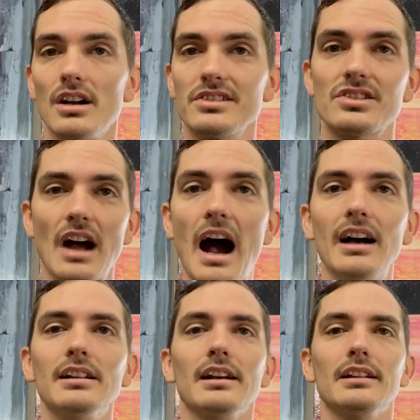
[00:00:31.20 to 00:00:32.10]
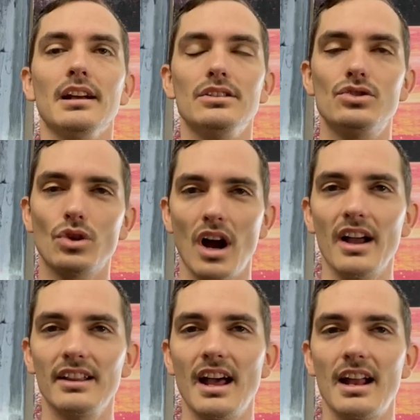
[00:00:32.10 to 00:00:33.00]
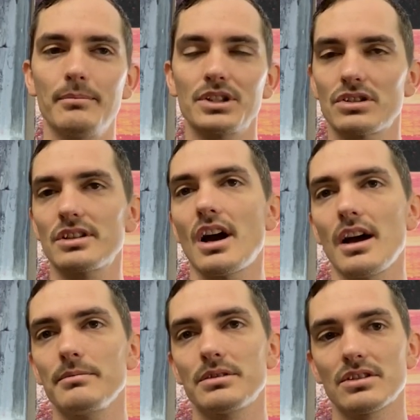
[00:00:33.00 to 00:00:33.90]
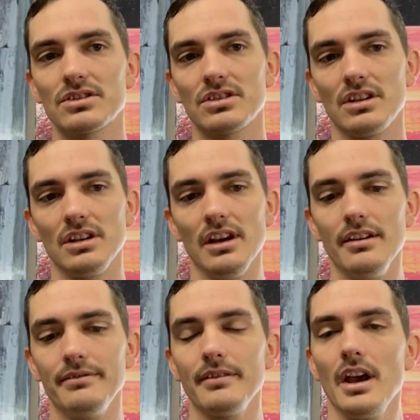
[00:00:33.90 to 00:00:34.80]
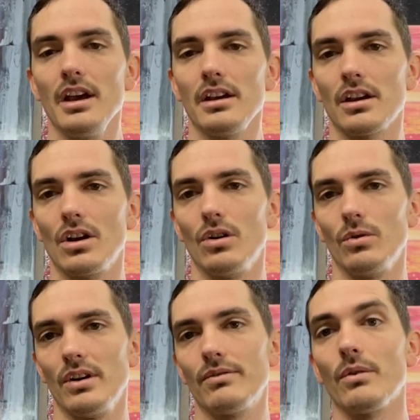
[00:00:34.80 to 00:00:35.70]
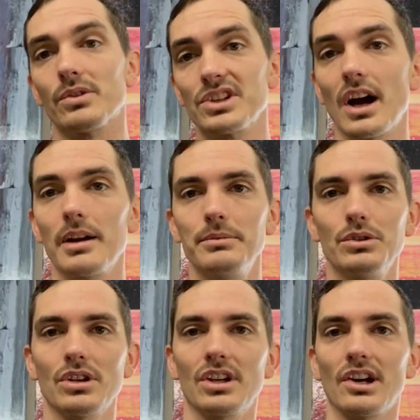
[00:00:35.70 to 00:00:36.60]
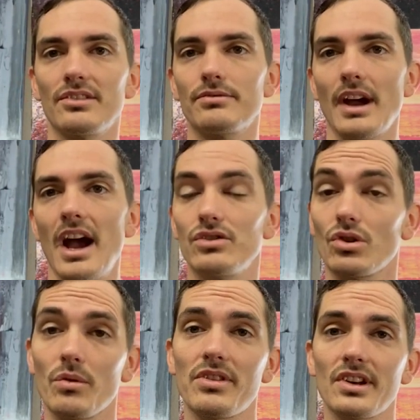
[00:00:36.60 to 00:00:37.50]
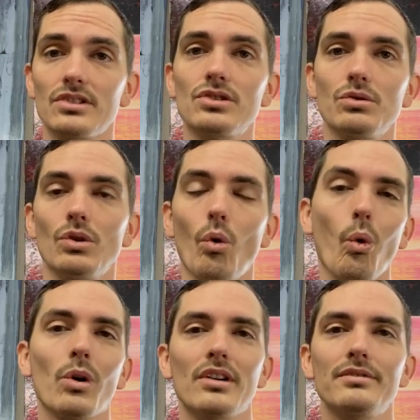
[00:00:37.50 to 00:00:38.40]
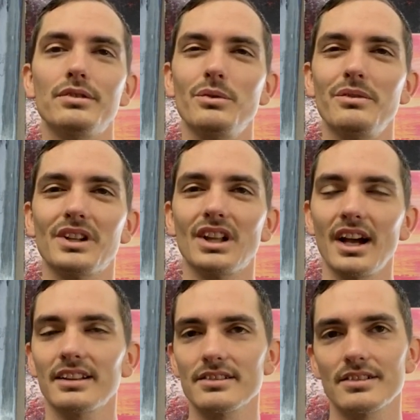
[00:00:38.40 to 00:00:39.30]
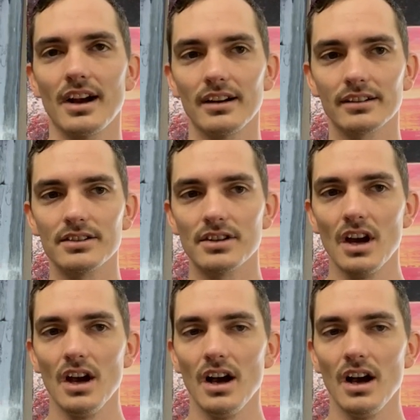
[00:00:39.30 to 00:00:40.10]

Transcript: style and then trying that a bunch of times to see if, you know, if over time you can kind of add your own thing to it, or if you even like the style, because